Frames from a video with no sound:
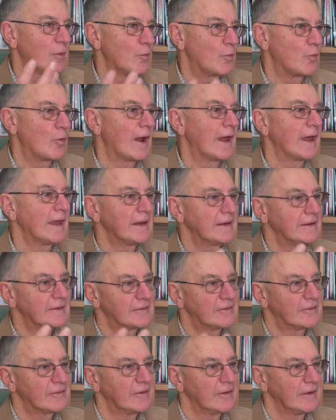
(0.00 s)

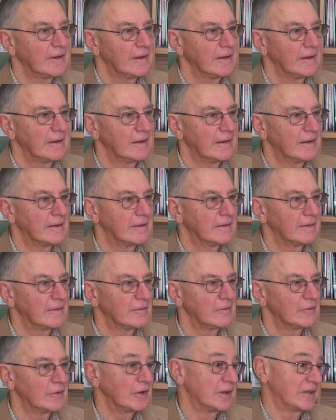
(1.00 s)
raise the
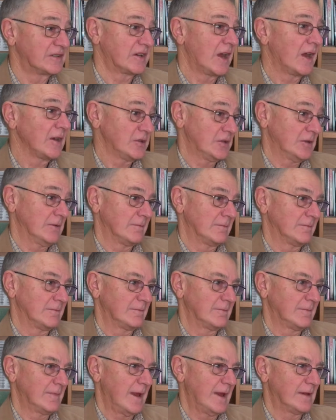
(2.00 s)
discussion
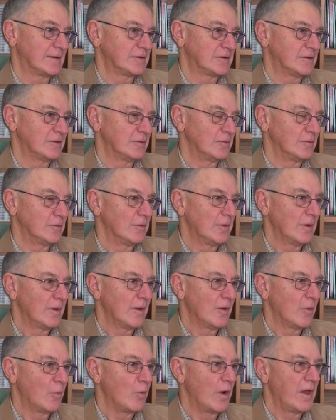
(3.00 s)
as to
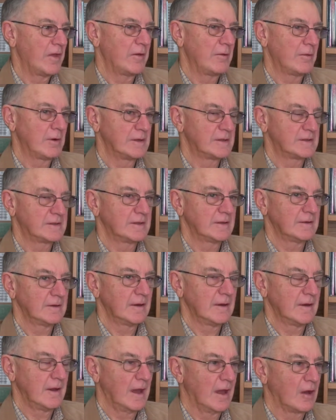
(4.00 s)
whether it's
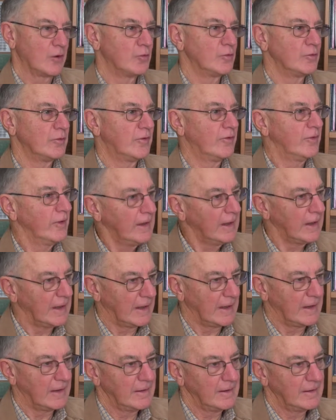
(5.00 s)
a good
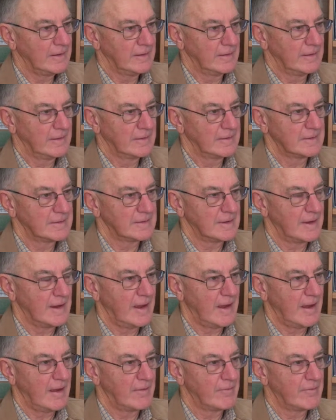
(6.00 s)
thing to
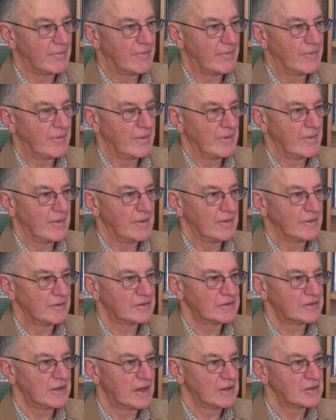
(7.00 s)
have
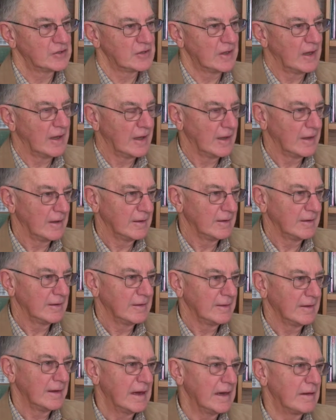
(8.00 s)
such a
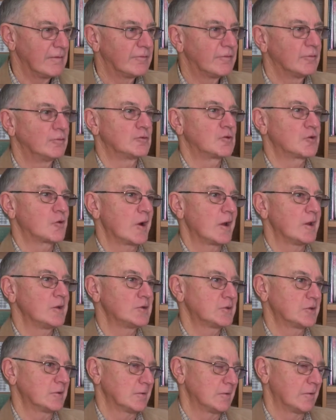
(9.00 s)

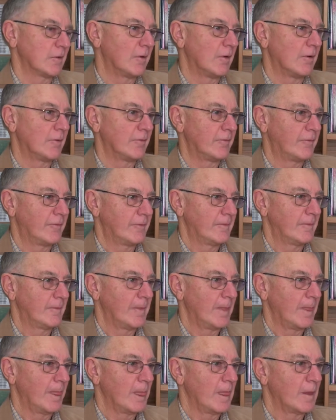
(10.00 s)
infiltration of
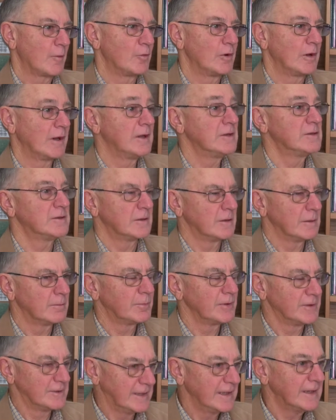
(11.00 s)
religion,
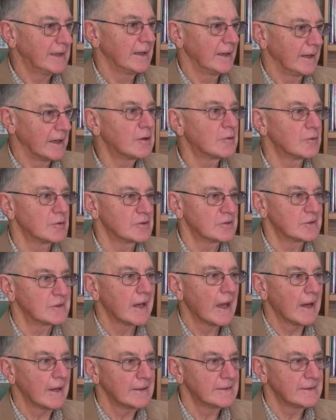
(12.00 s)
and particularly
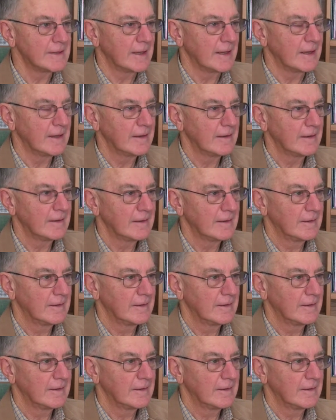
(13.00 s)
Christianity,